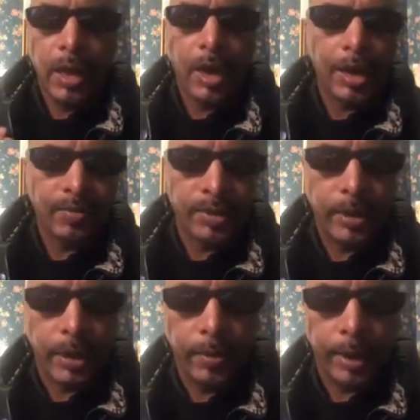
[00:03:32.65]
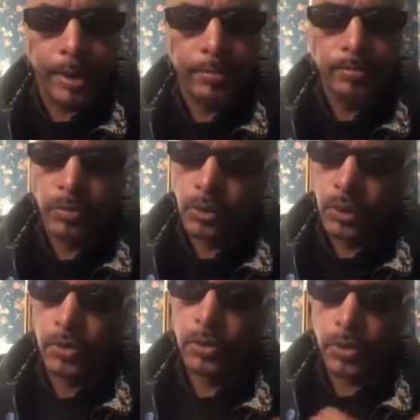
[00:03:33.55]
a cafeteria
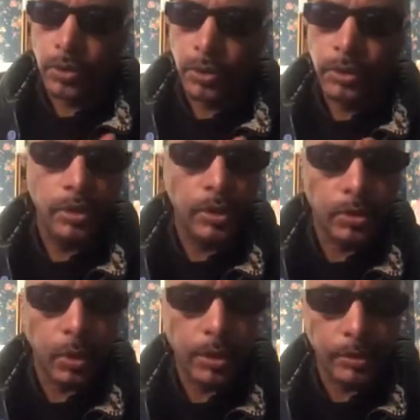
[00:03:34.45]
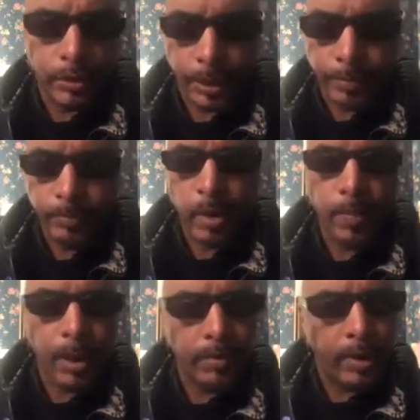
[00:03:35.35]
to use the toilet there.
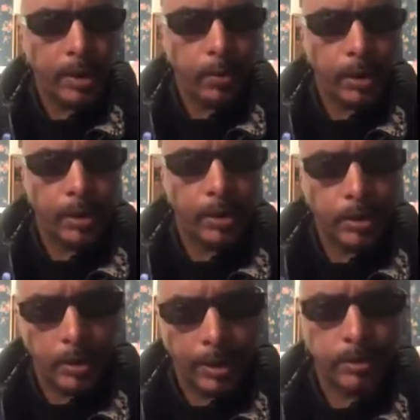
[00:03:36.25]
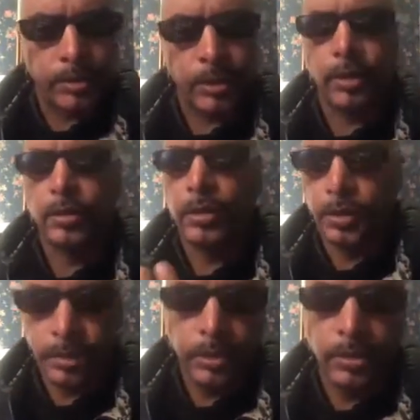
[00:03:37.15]
My friend went downstairs
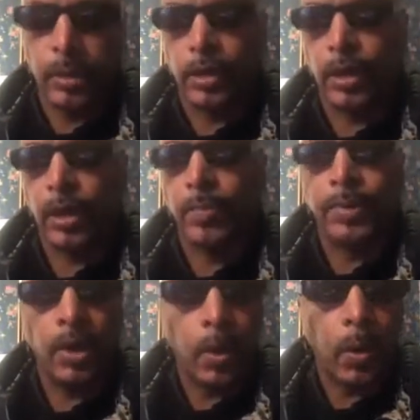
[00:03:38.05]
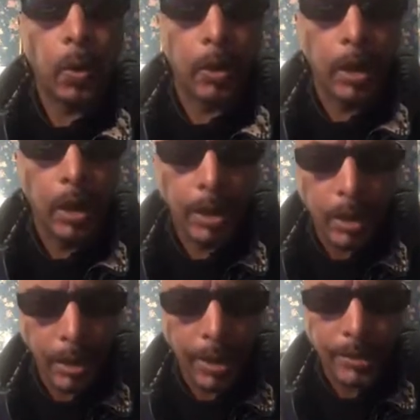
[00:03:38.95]
to use the toilet, and behold,
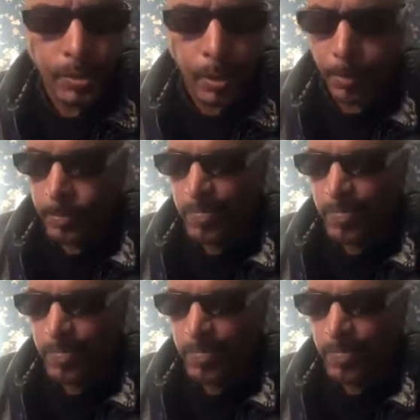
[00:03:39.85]
guess what?